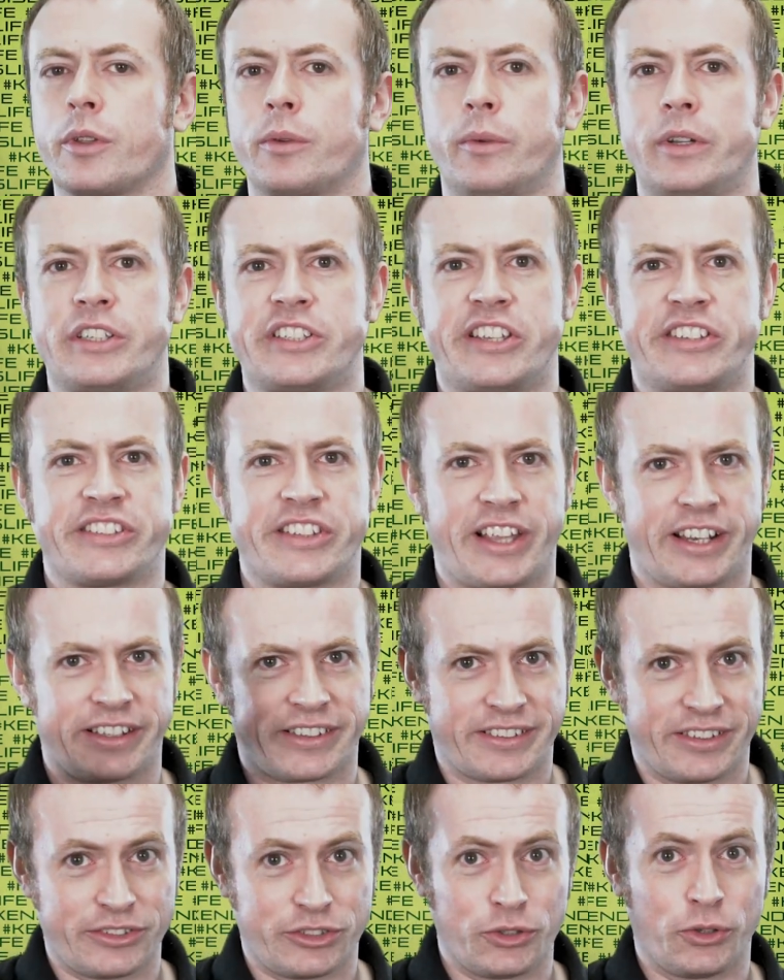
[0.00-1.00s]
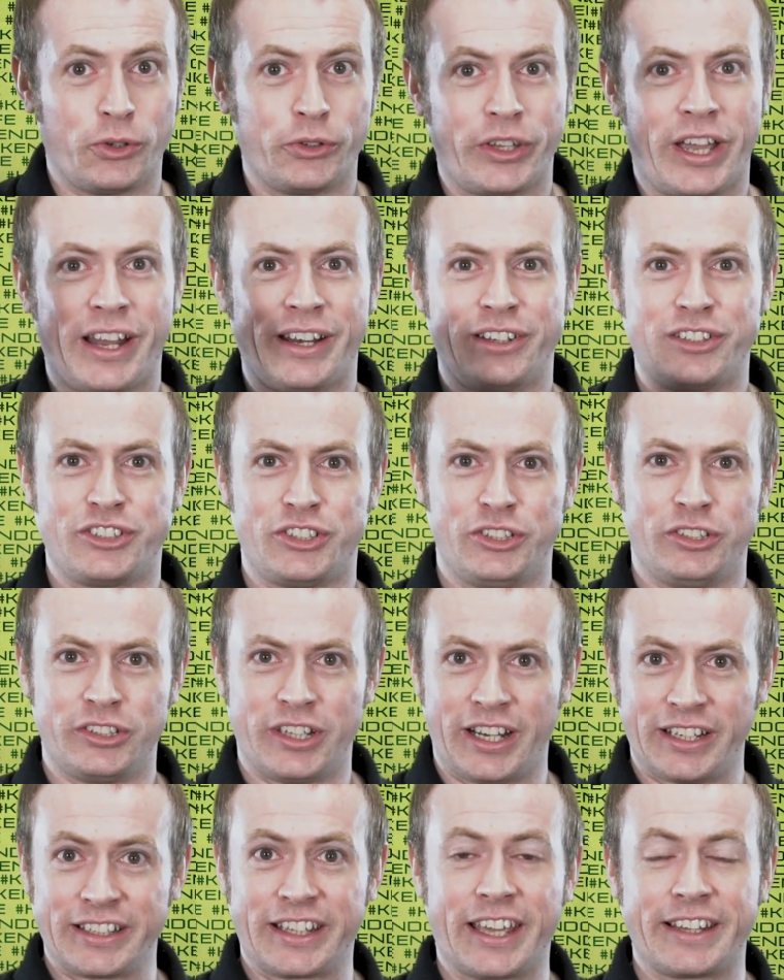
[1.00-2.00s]
which is like jodan
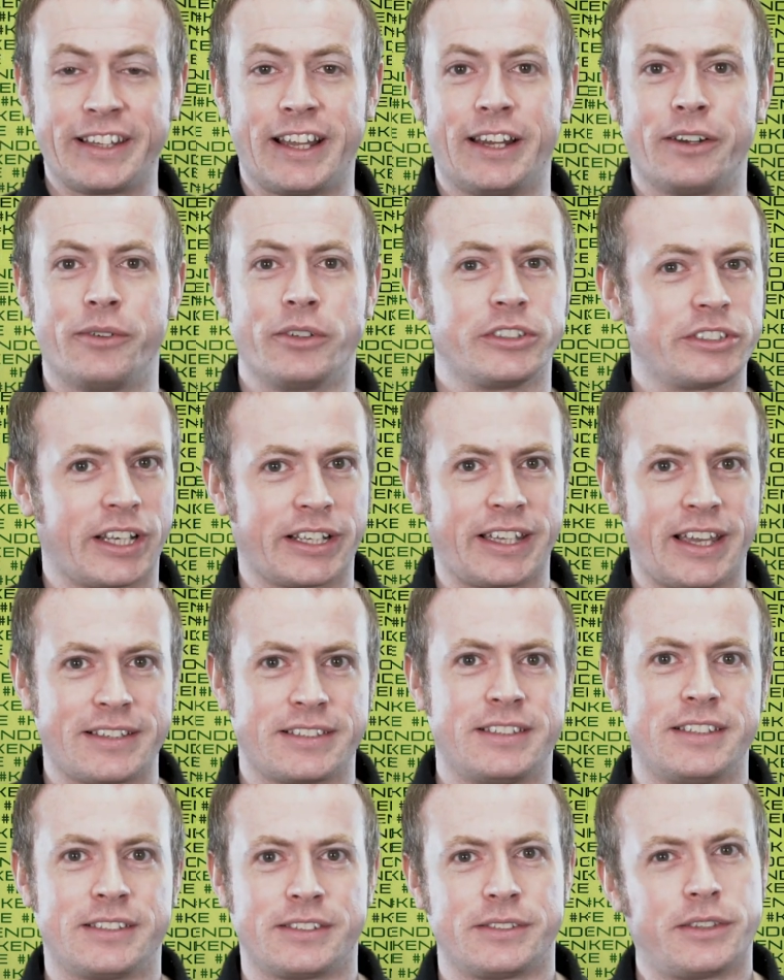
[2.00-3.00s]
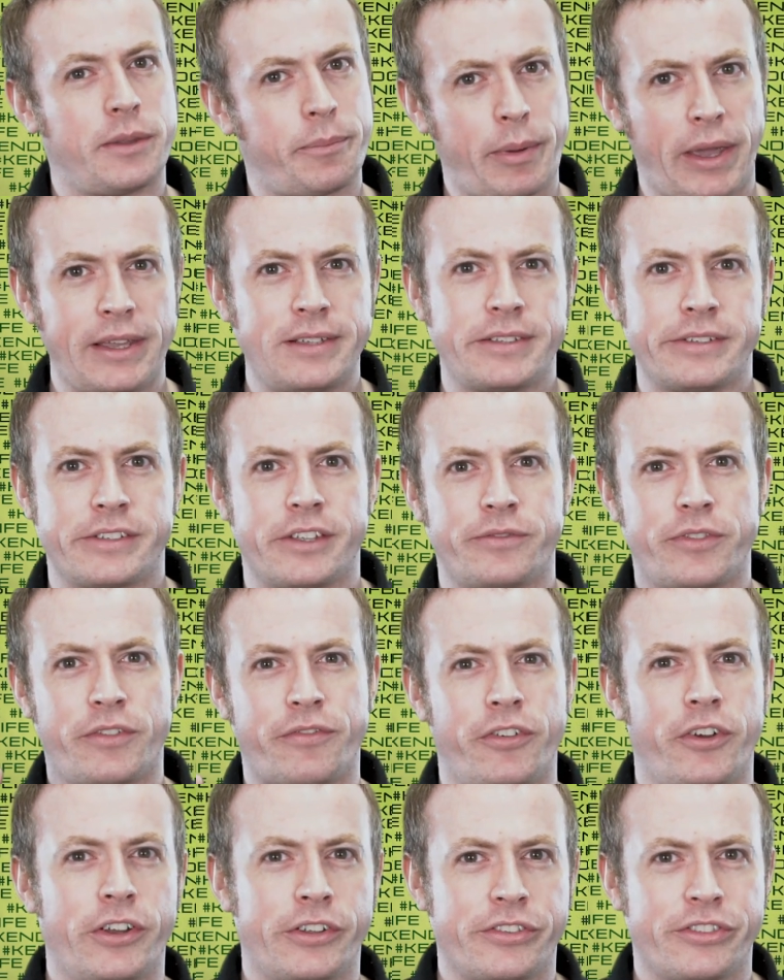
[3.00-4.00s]
chudan gedan which i guess is the basis of the
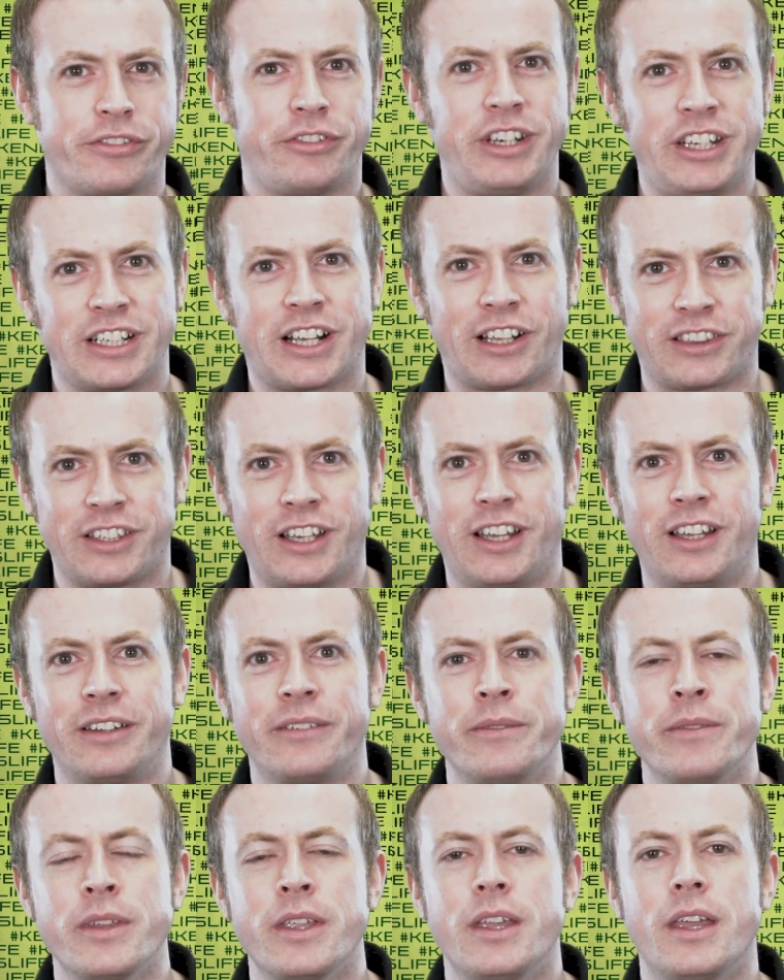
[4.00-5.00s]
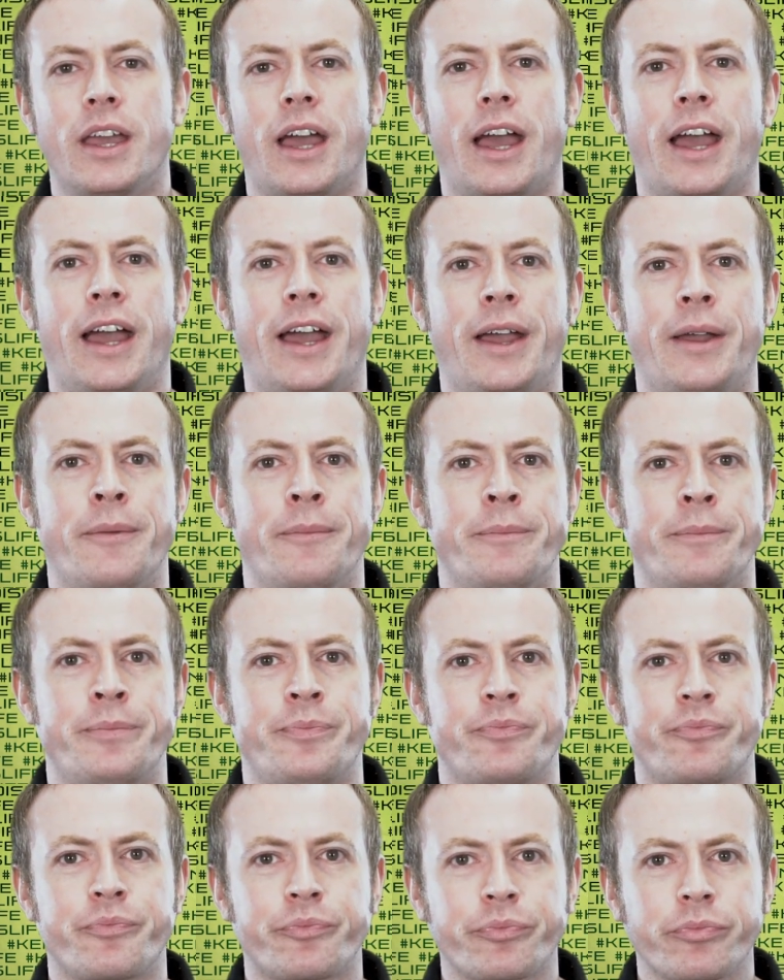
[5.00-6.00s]
first three kata
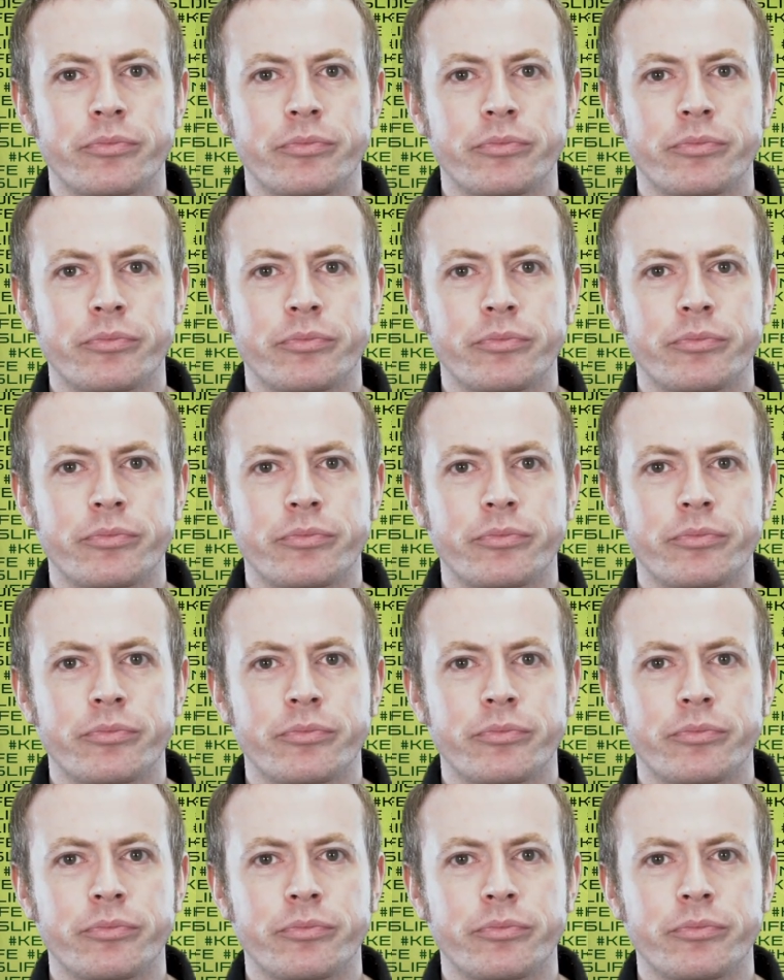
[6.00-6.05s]
um,